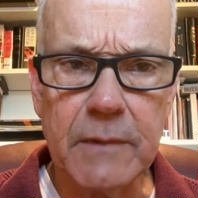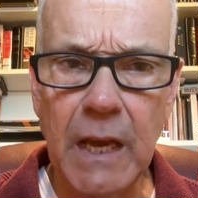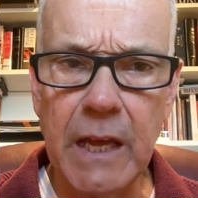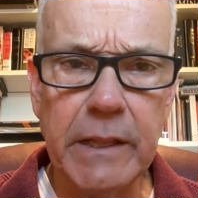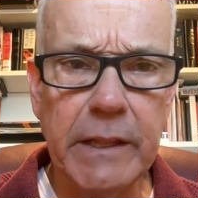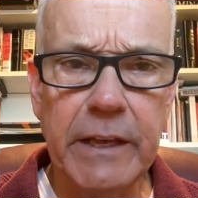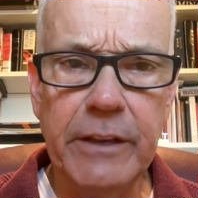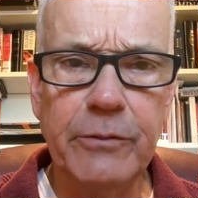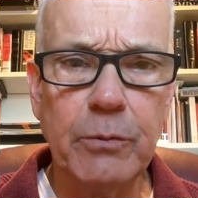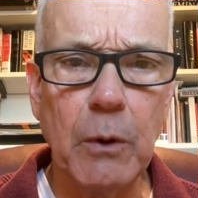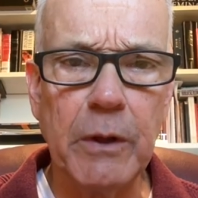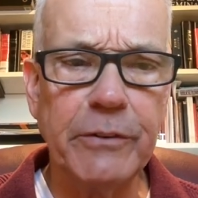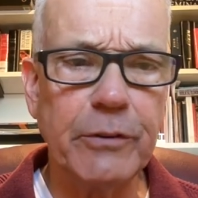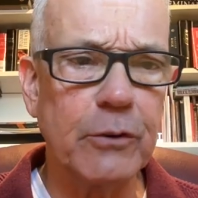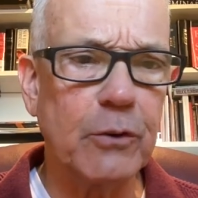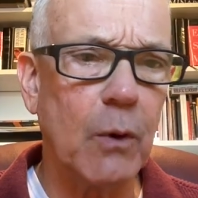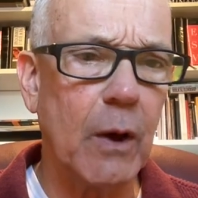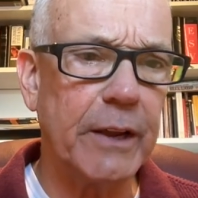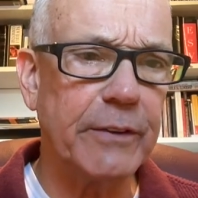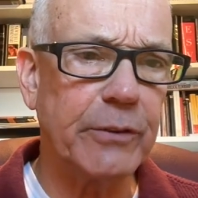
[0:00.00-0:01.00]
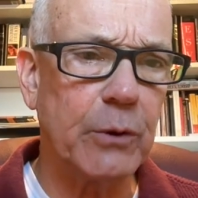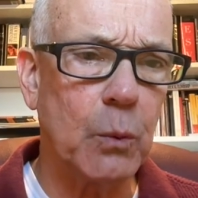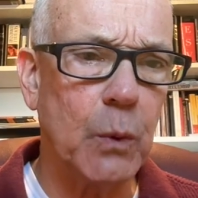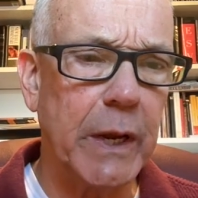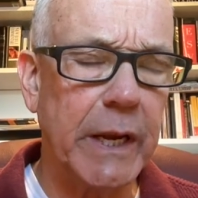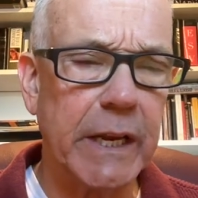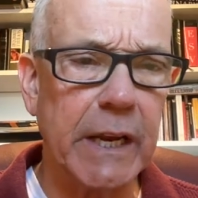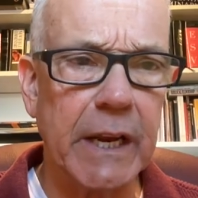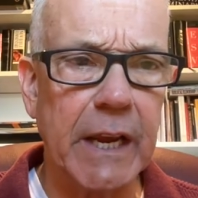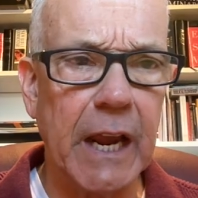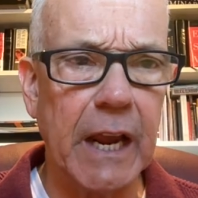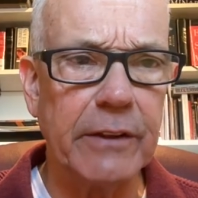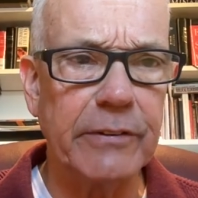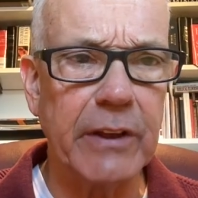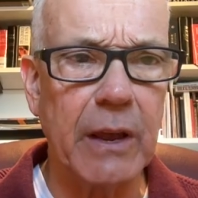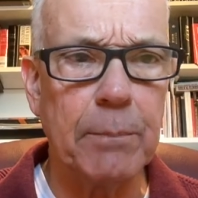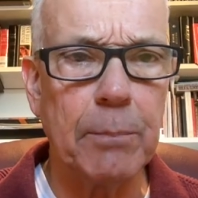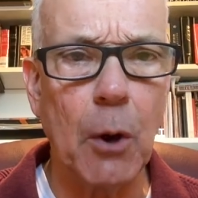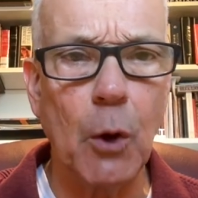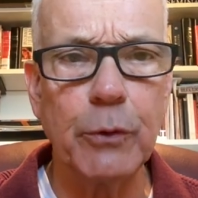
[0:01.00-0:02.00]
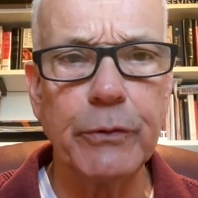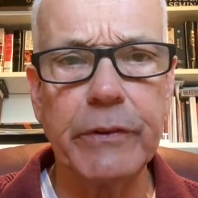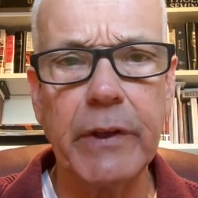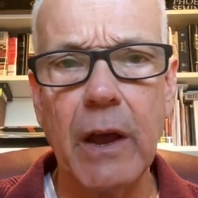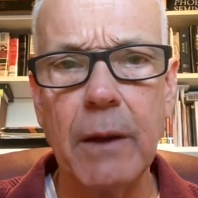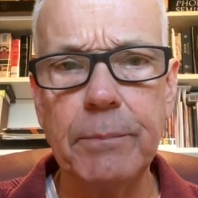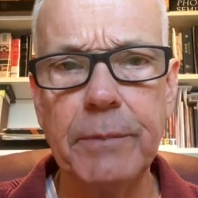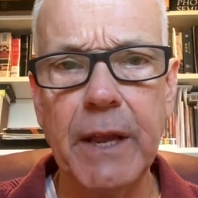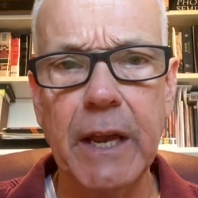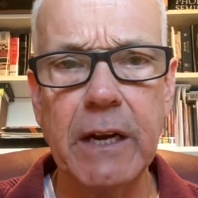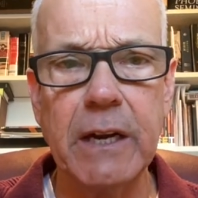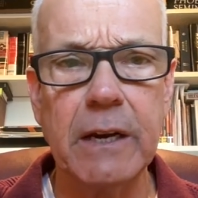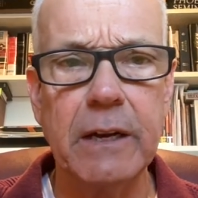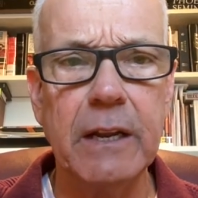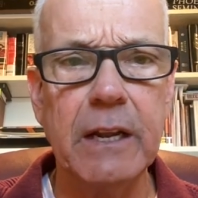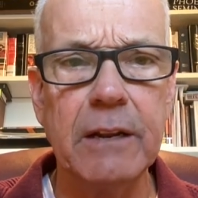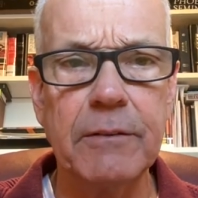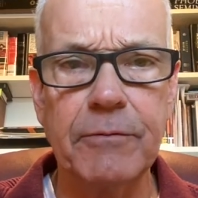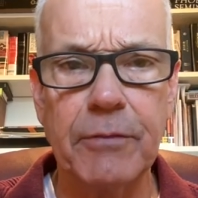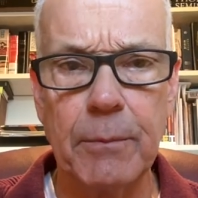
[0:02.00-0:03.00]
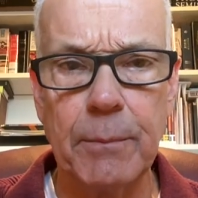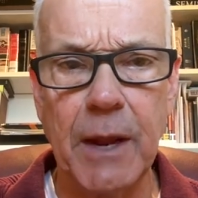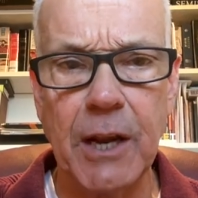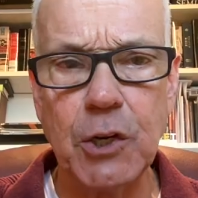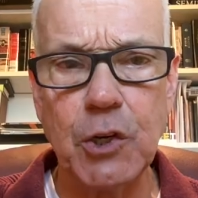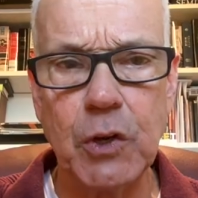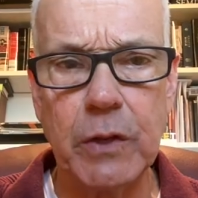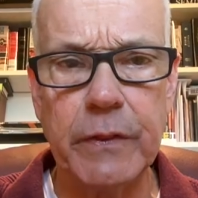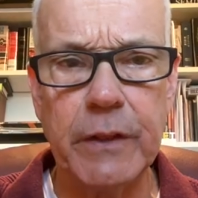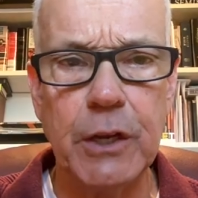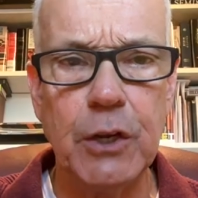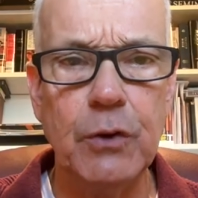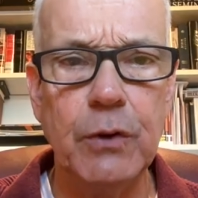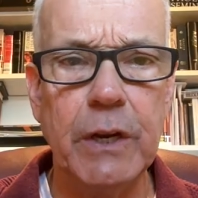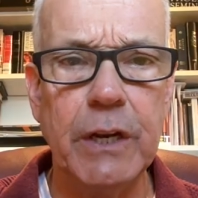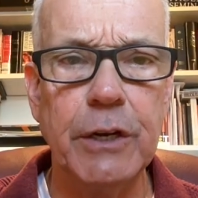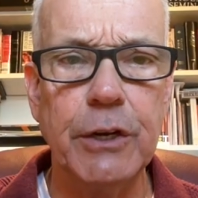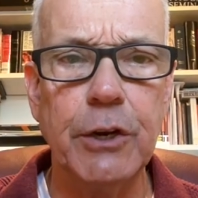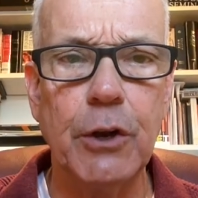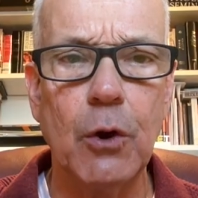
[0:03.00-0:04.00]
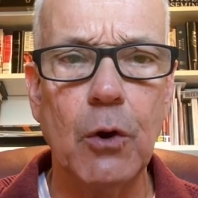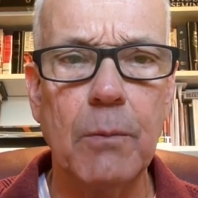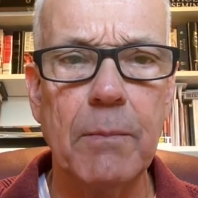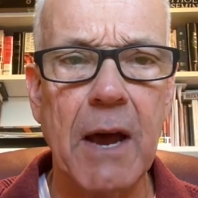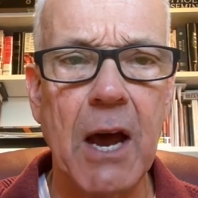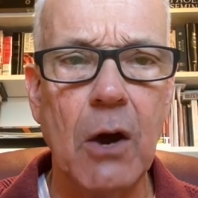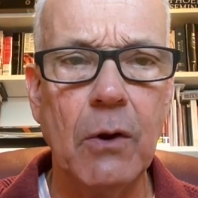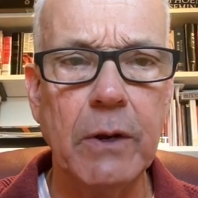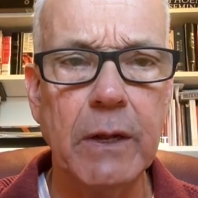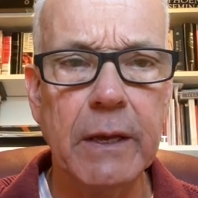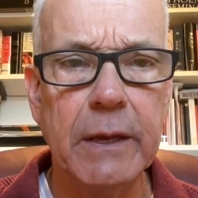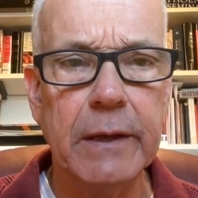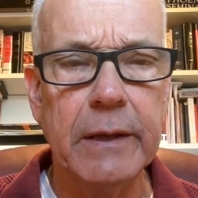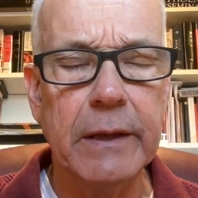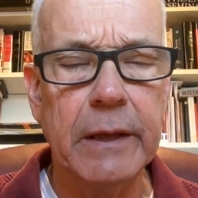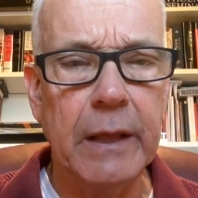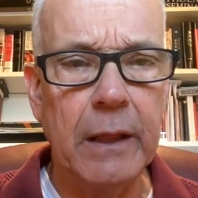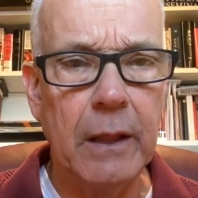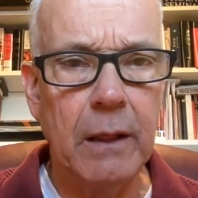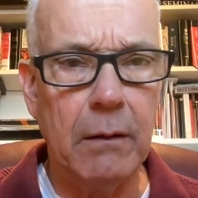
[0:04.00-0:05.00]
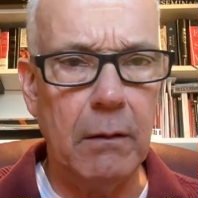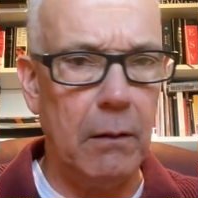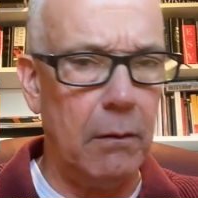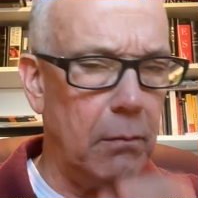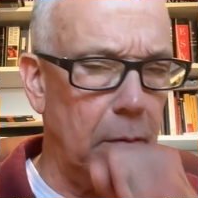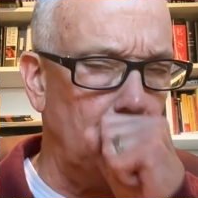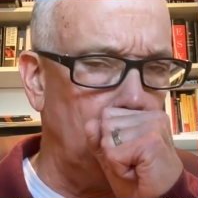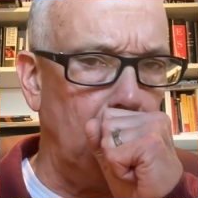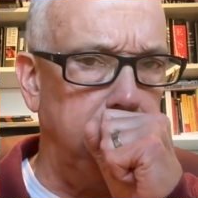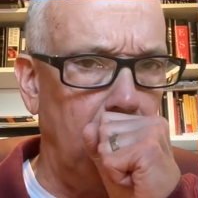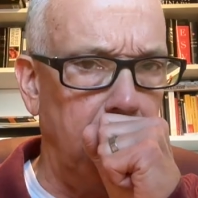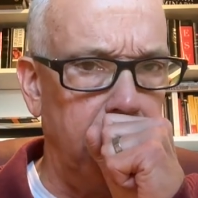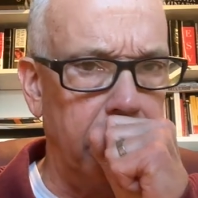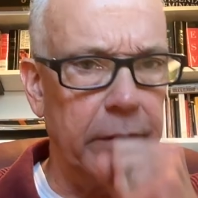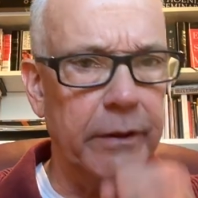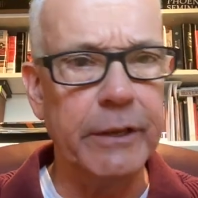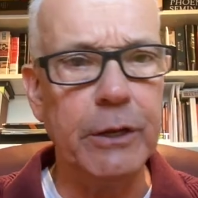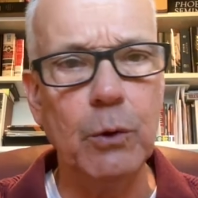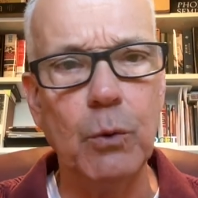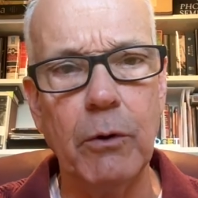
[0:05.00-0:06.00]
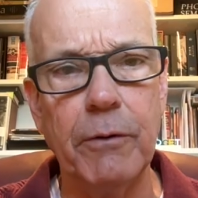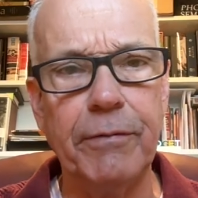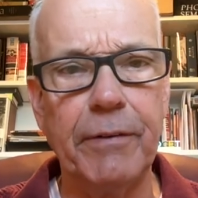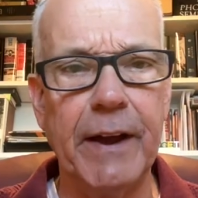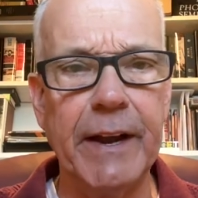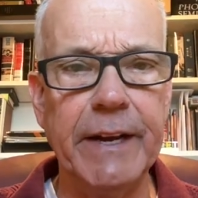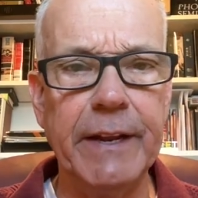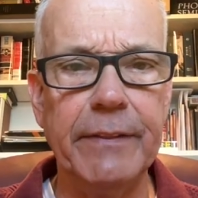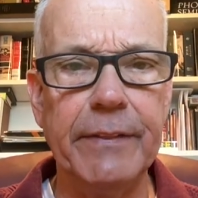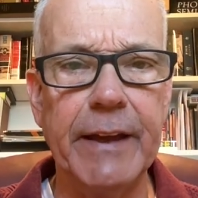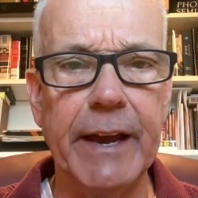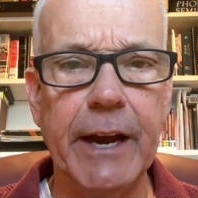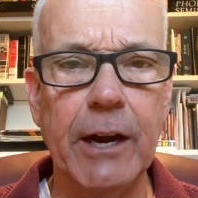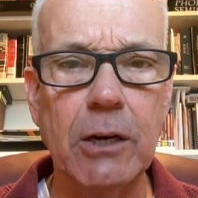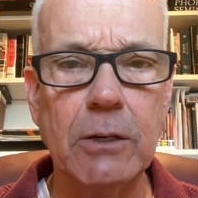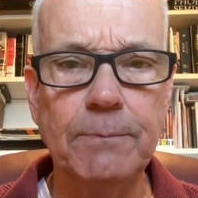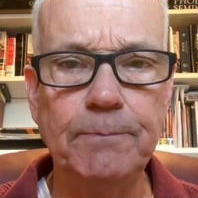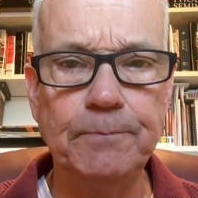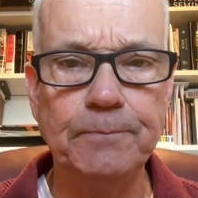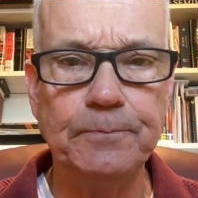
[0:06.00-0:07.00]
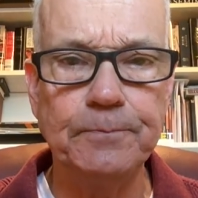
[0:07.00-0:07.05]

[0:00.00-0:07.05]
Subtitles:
at least once or twice a week in case I post updated information that you need to know about. You will find it there.